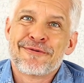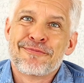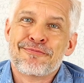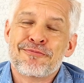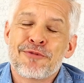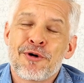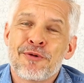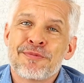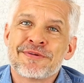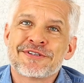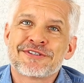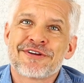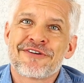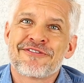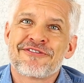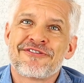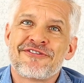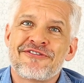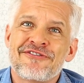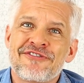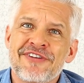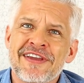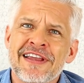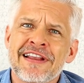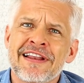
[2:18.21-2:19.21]
moments of
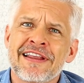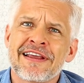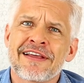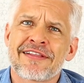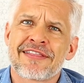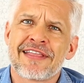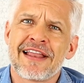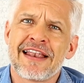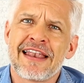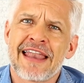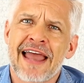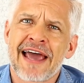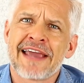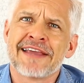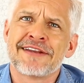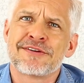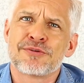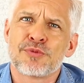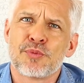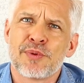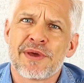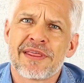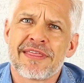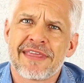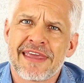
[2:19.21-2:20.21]
feeling the light
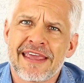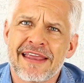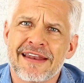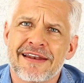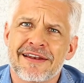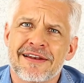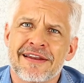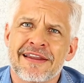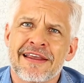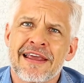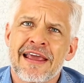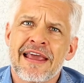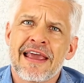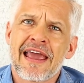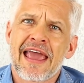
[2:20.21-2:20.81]
within,